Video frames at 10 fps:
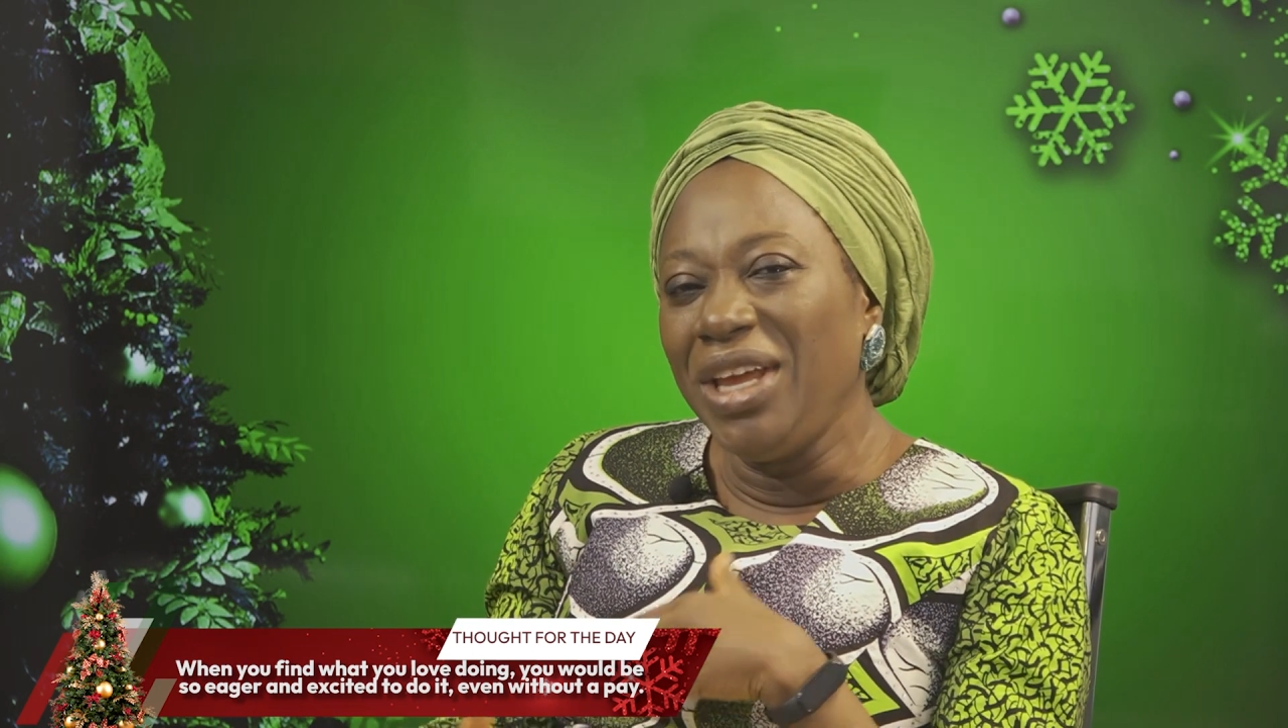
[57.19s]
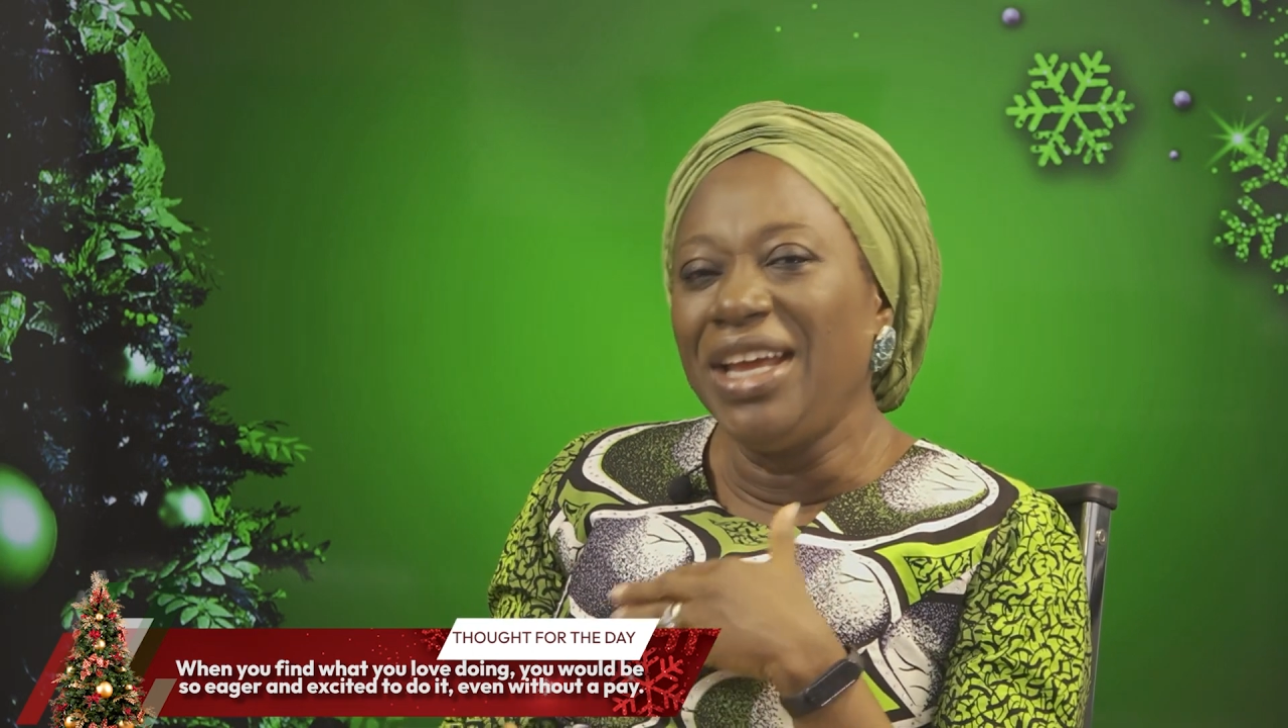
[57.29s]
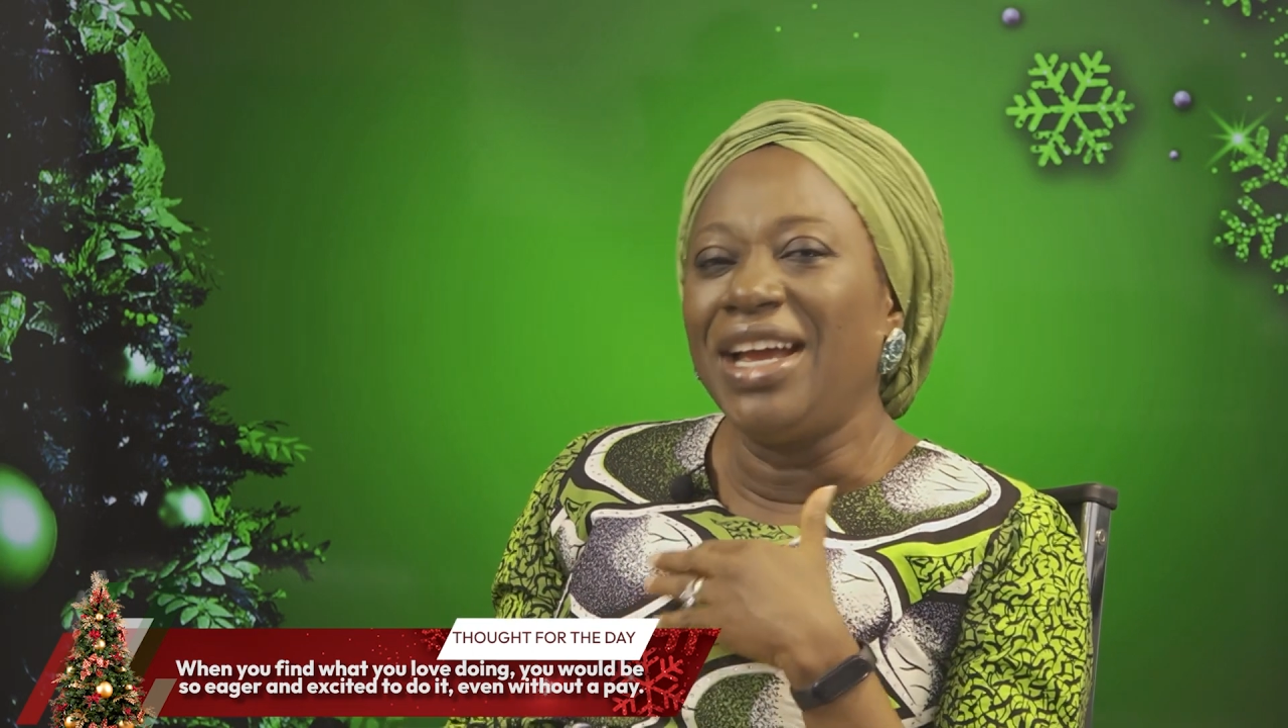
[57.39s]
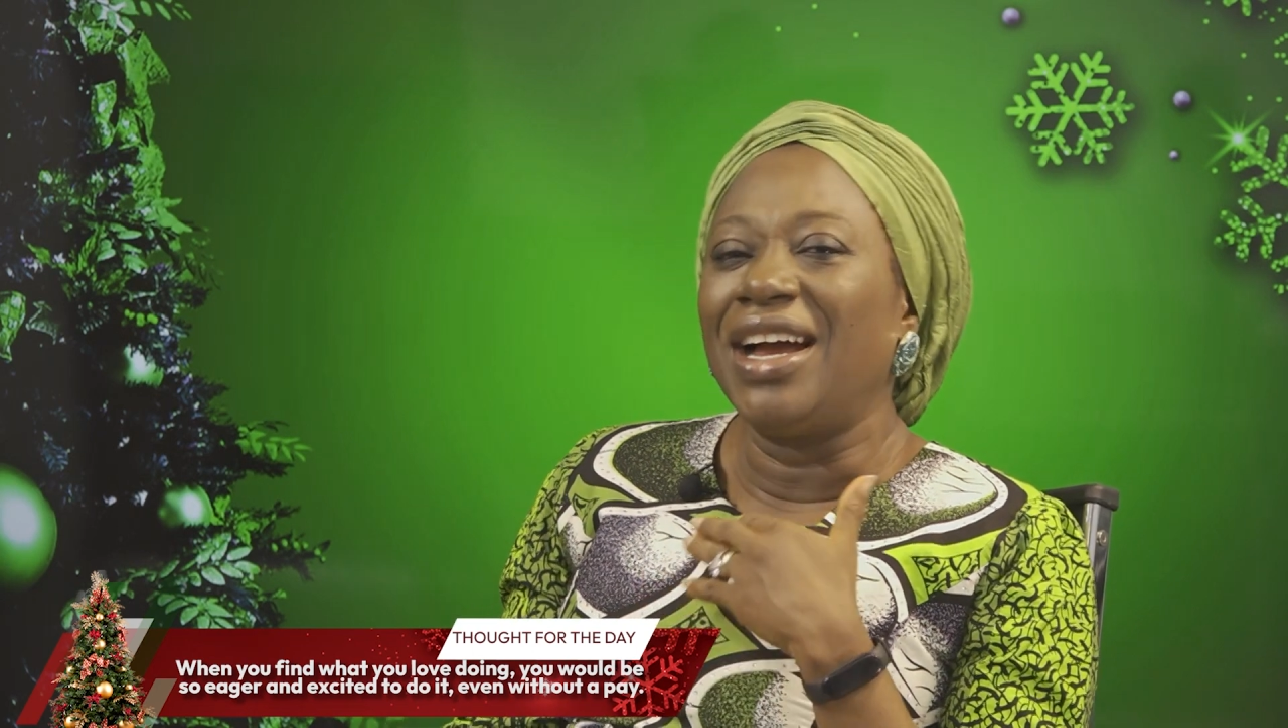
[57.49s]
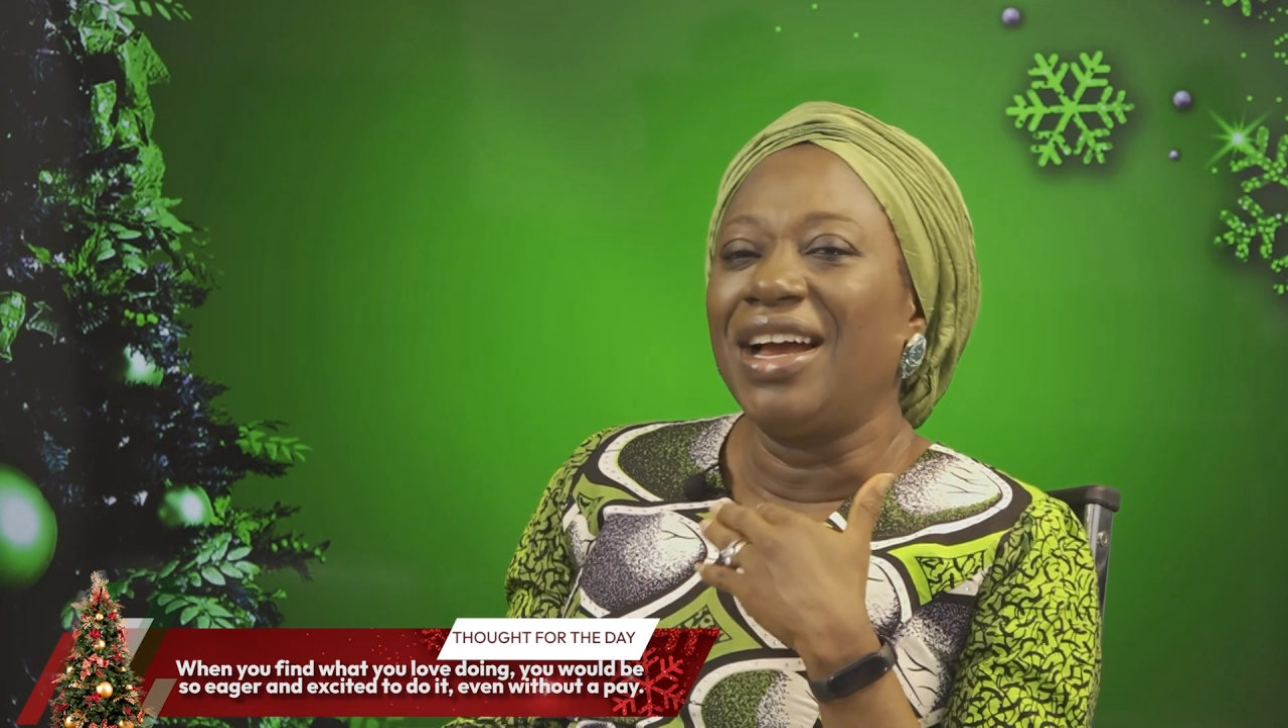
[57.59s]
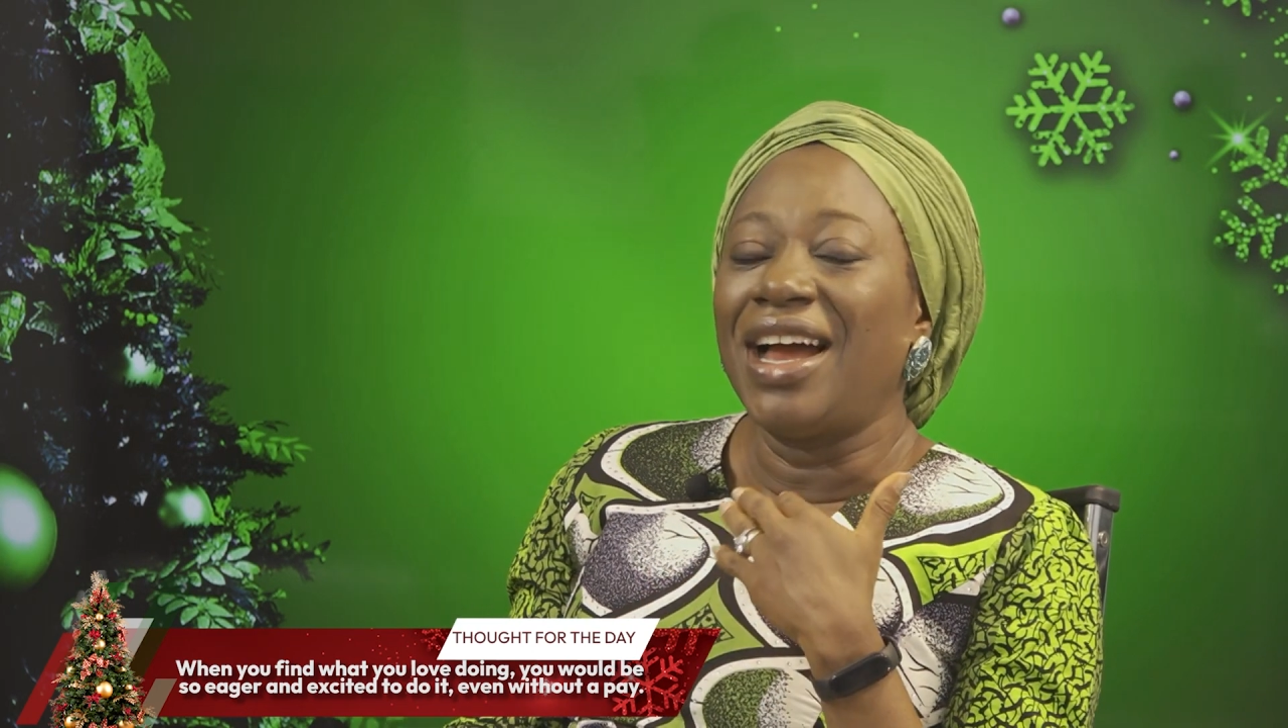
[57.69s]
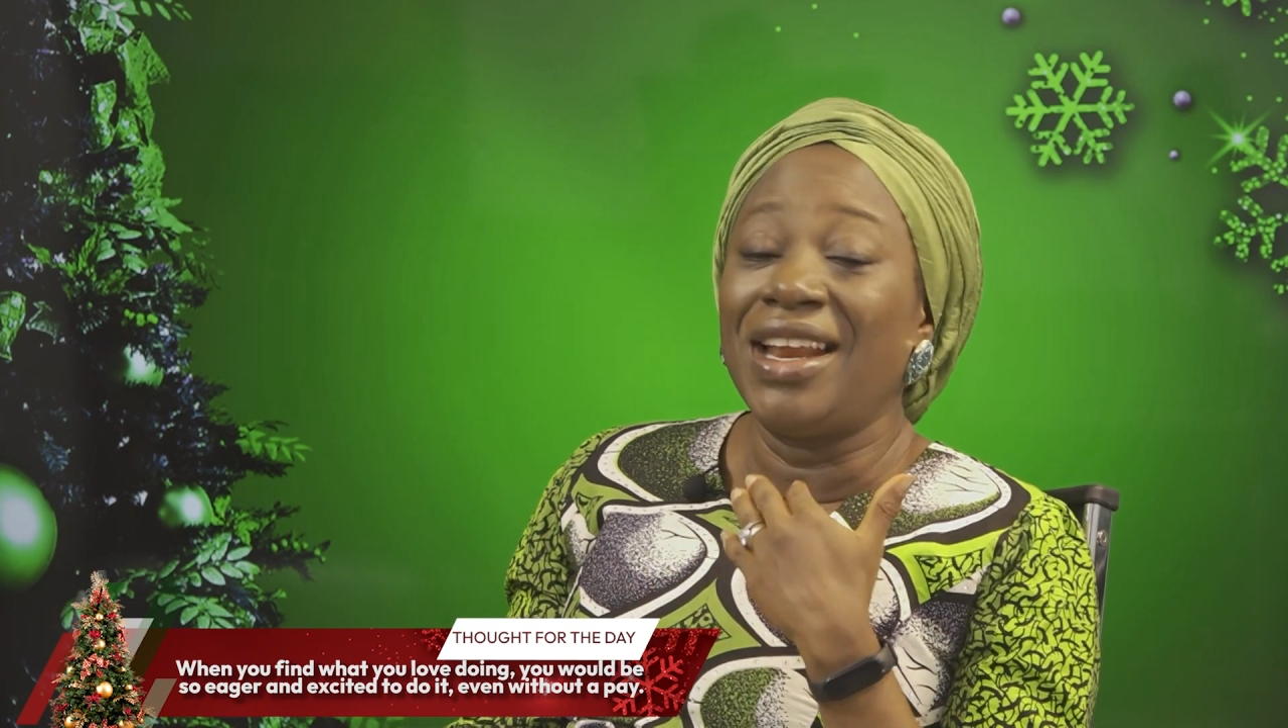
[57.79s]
eager